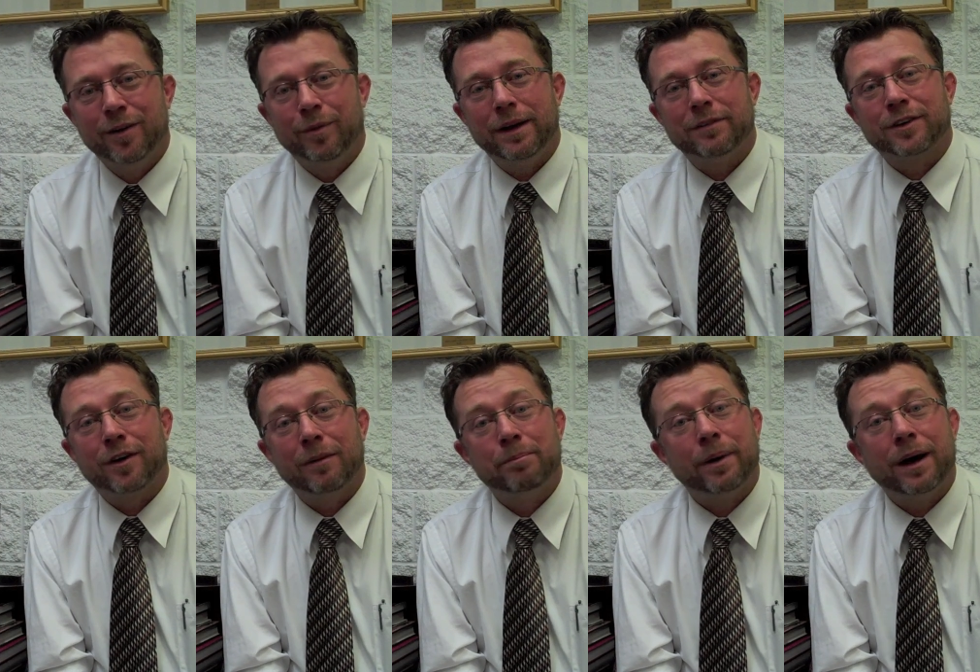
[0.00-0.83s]
we have
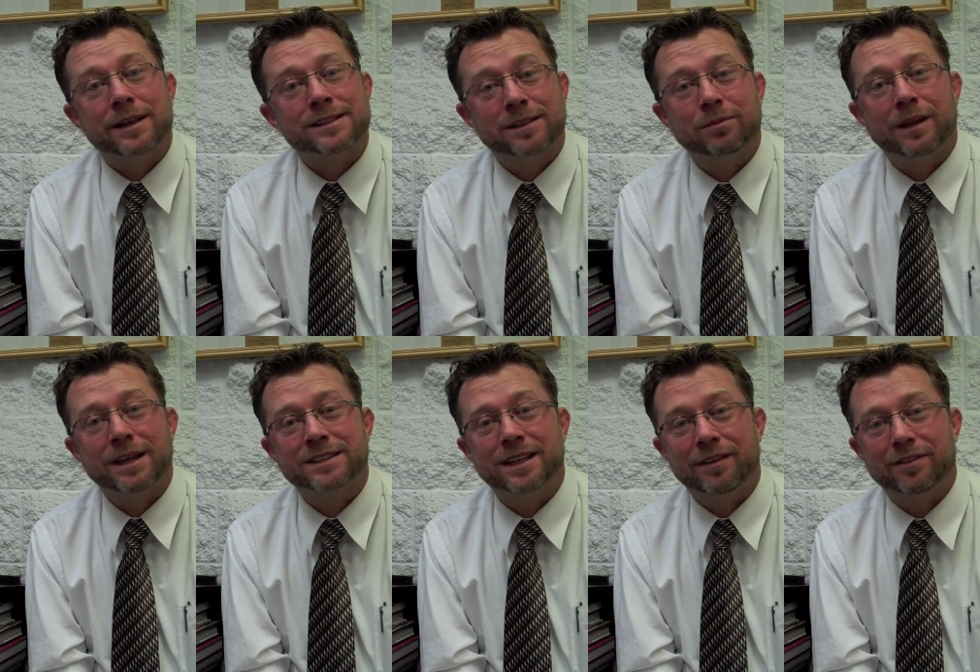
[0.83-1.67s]
karpas, the
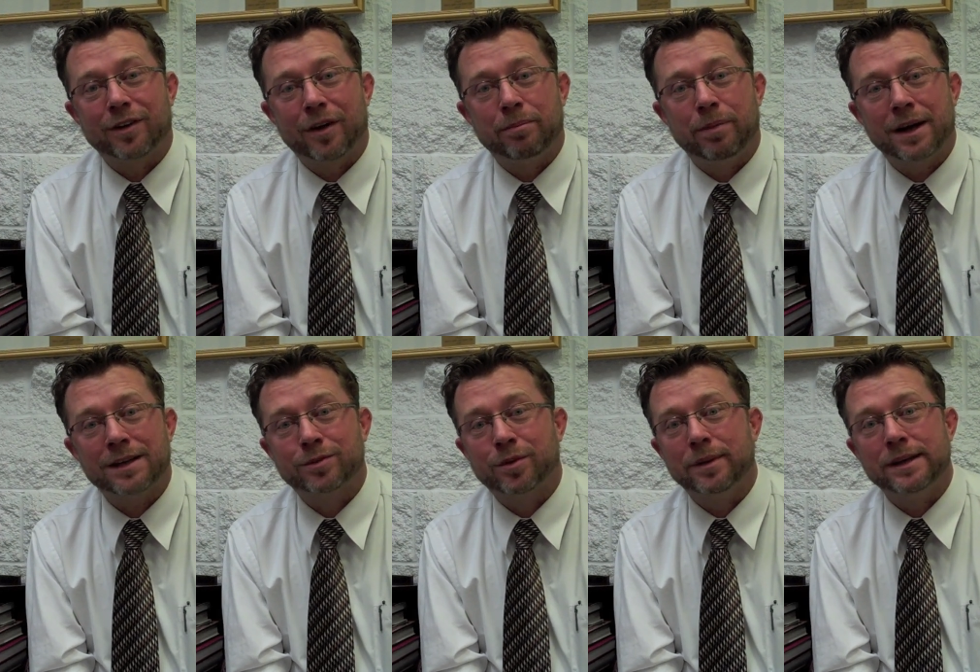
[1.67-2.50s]
blessing of
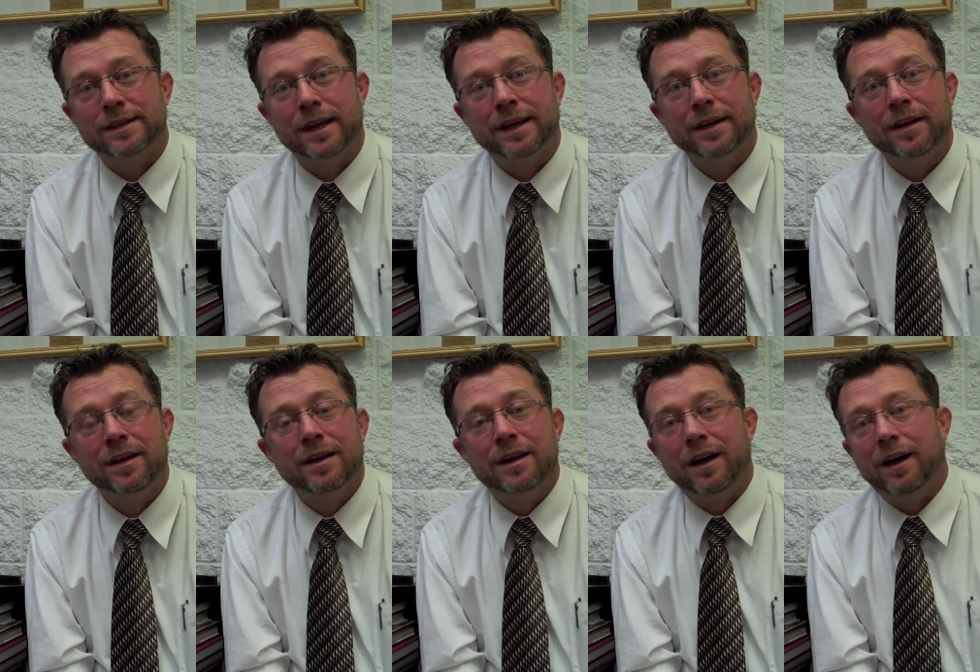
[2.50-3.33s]
karpas, where we take
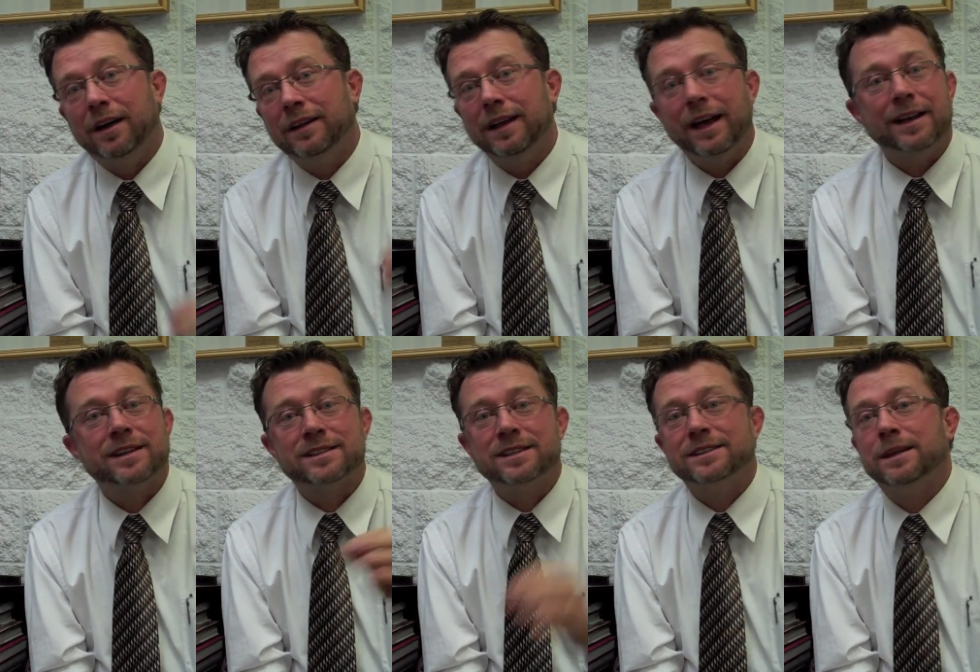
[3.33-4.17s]

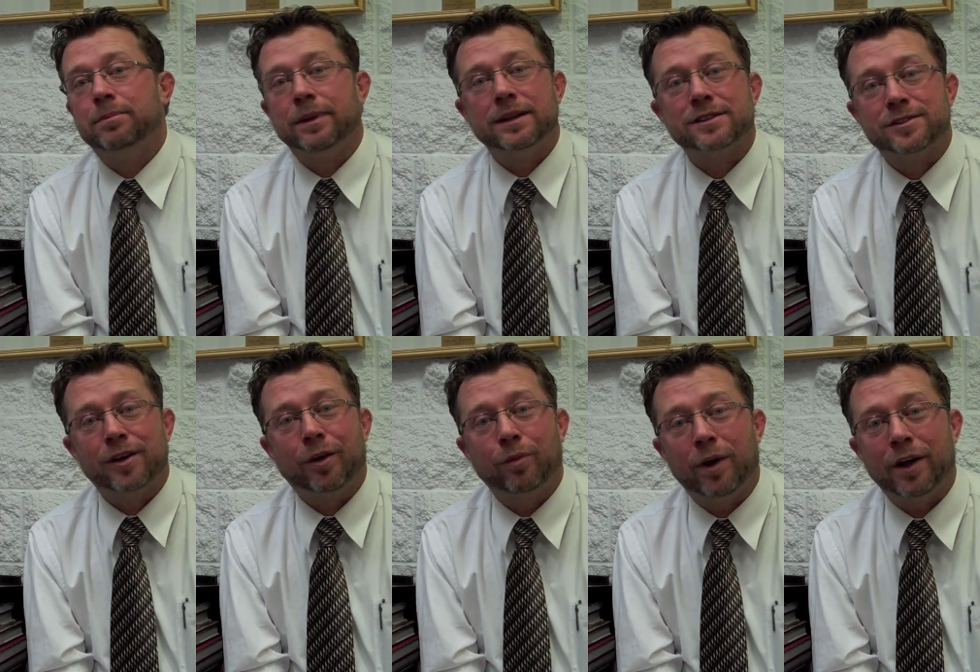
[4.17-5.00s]
lettuce and dip it in
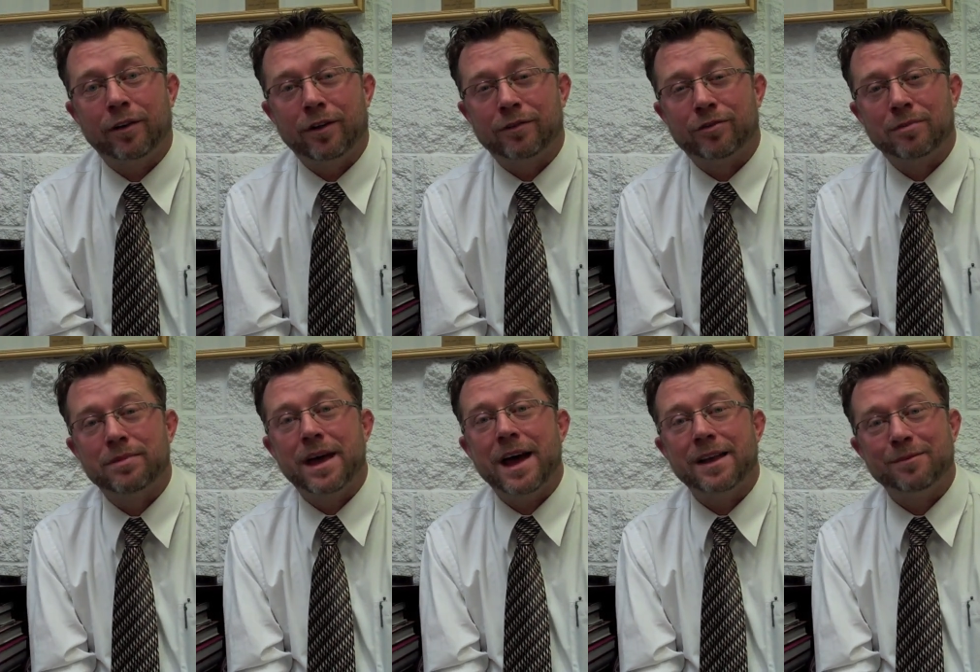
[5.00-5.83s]
salt water, and from
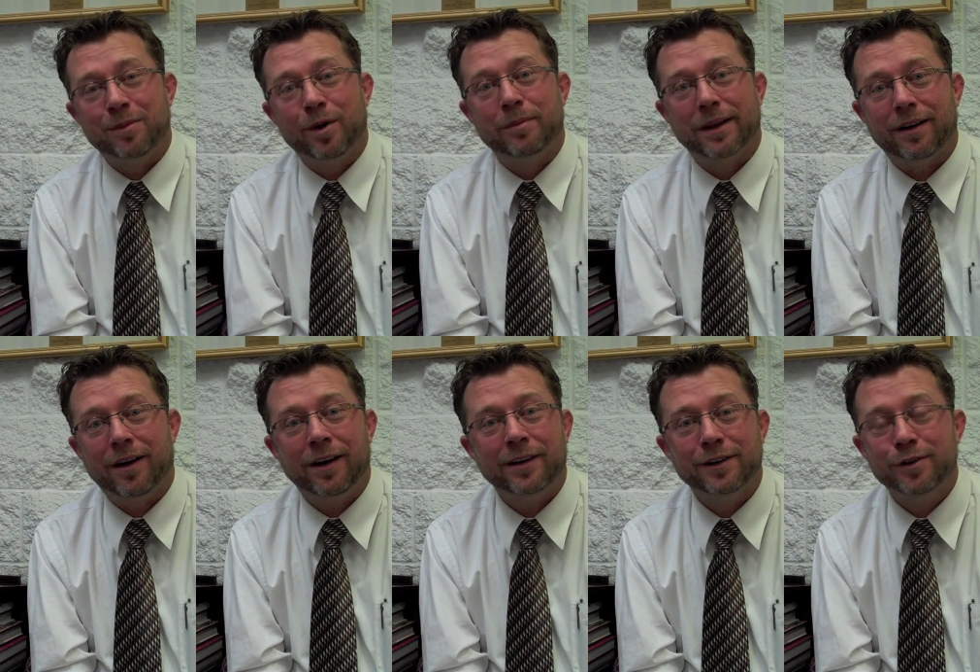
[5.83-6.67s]
that moment
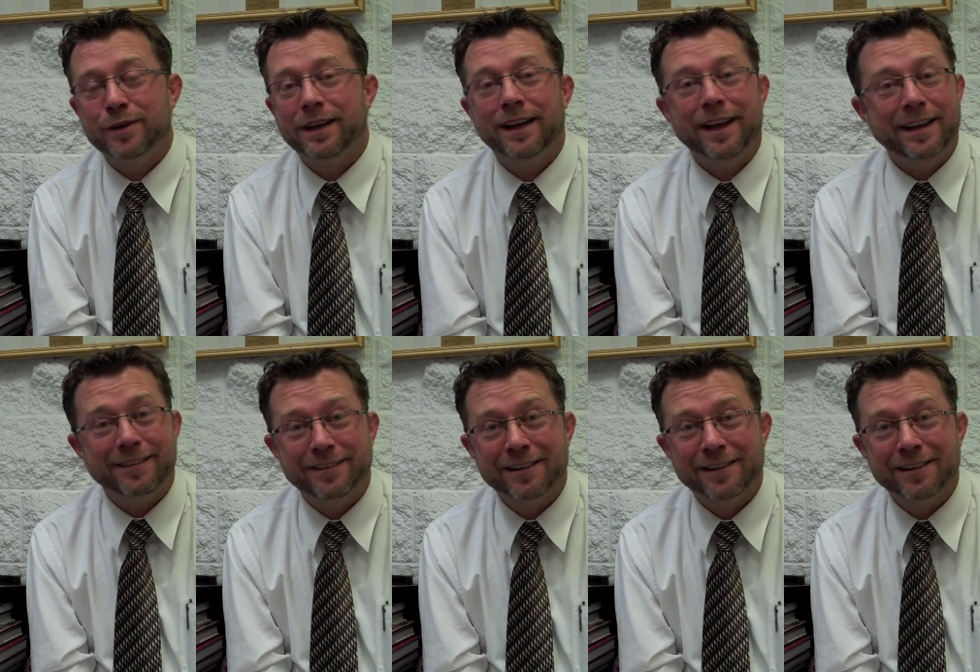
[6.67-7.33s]
on, you can eat.